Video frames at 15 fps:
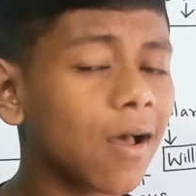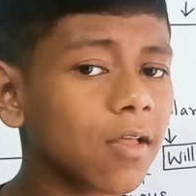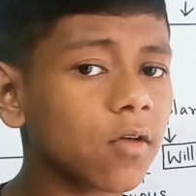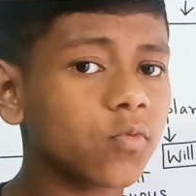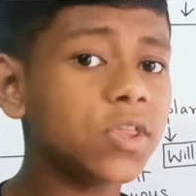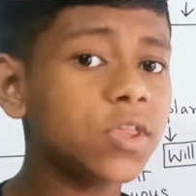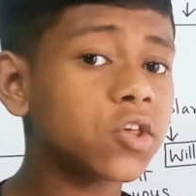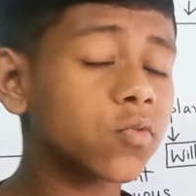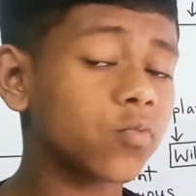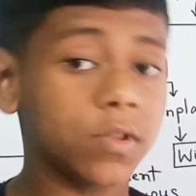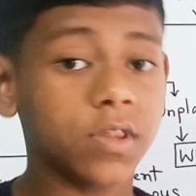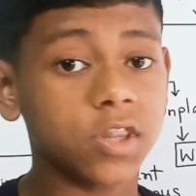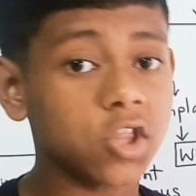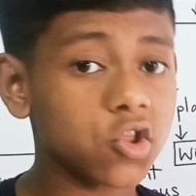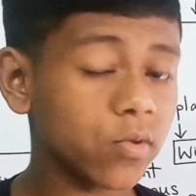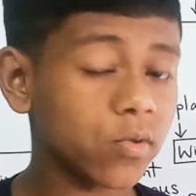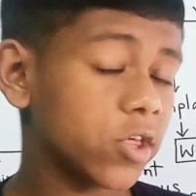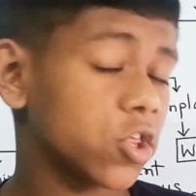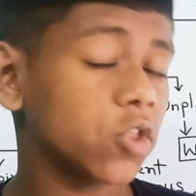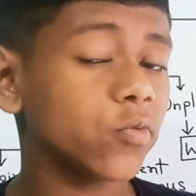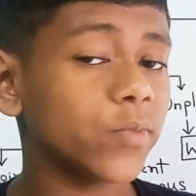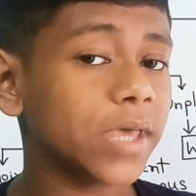Which
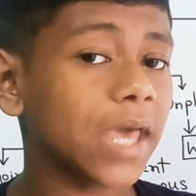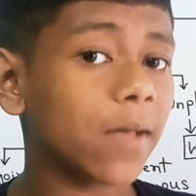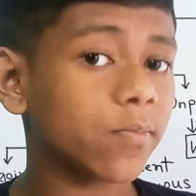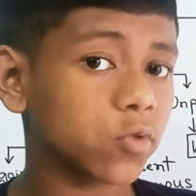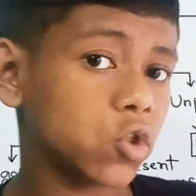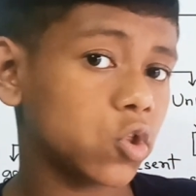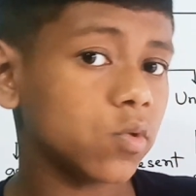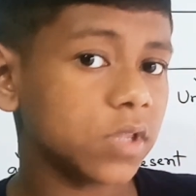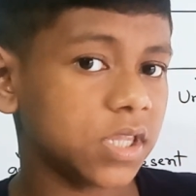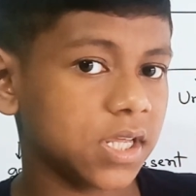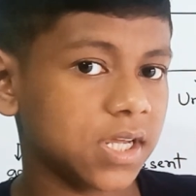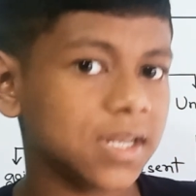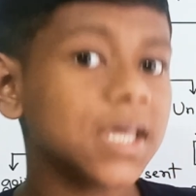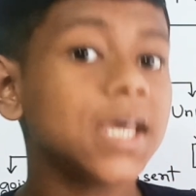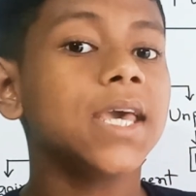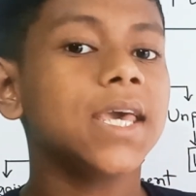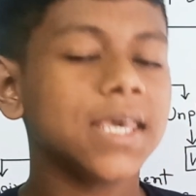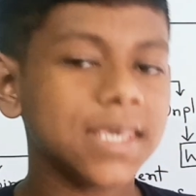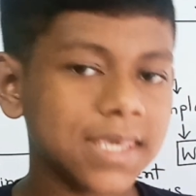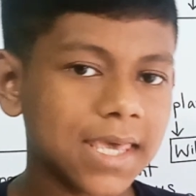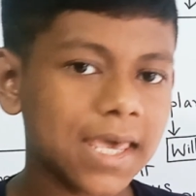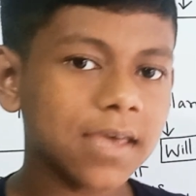situation we have to use it?
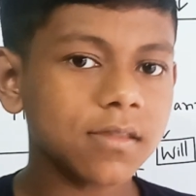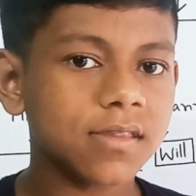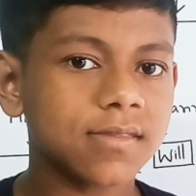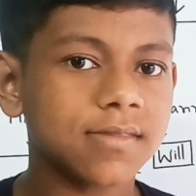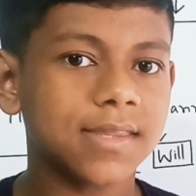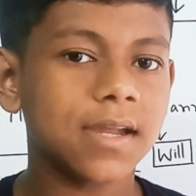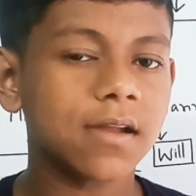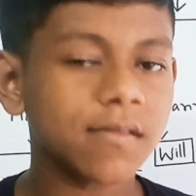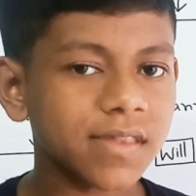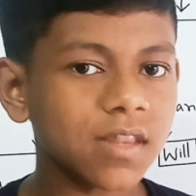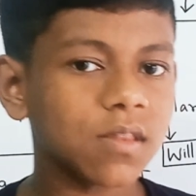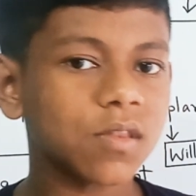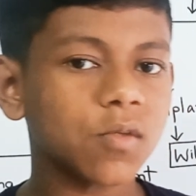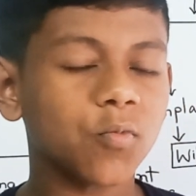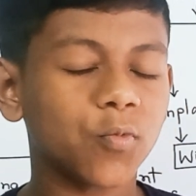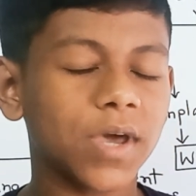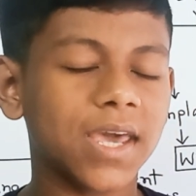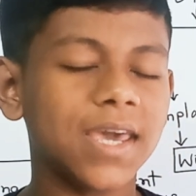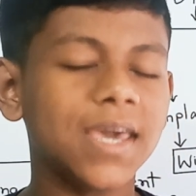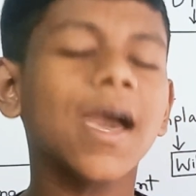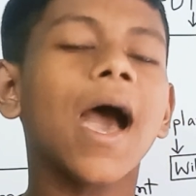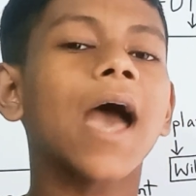Yes, this is a
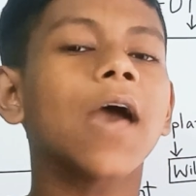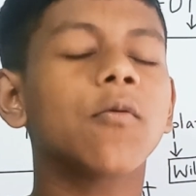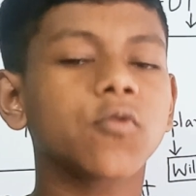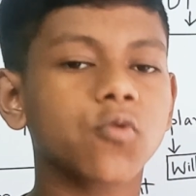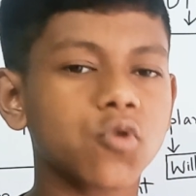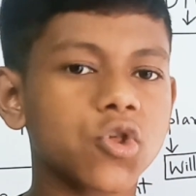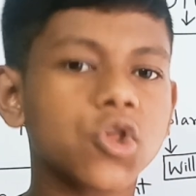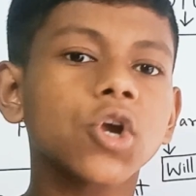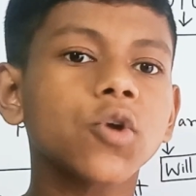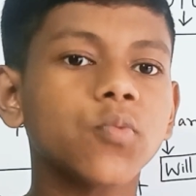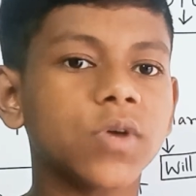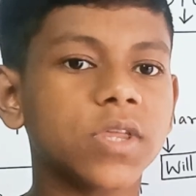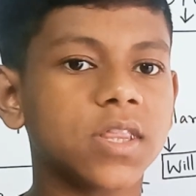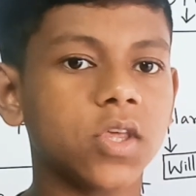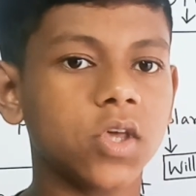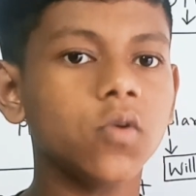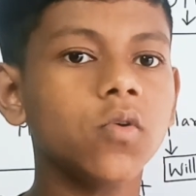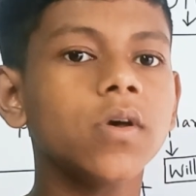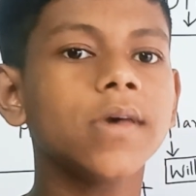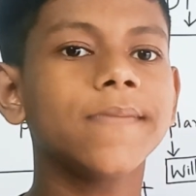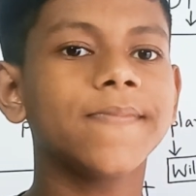way I want to share with you.